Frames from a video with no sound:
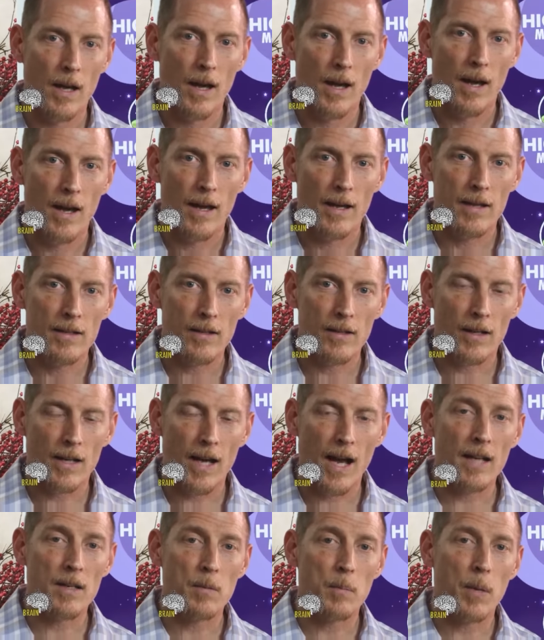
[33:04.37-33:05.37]
he's like i
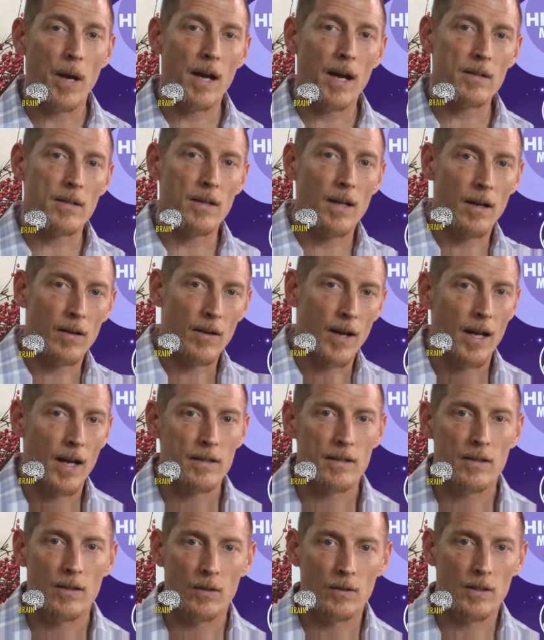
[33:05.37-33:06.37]
had to pass out i had to
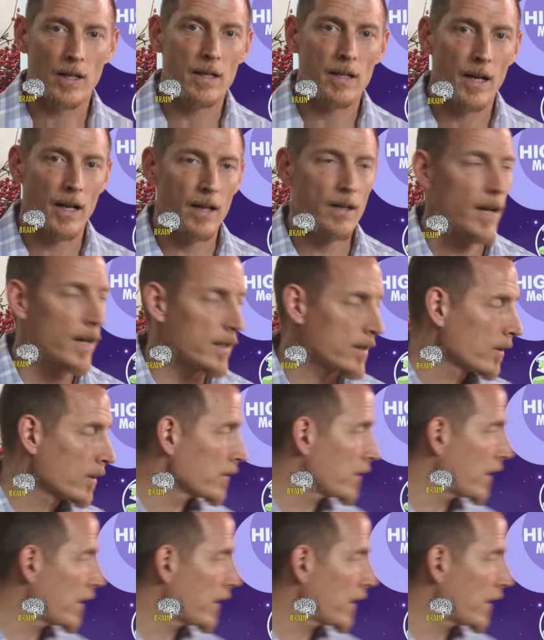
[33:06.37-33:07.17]
go lay down i had to go take a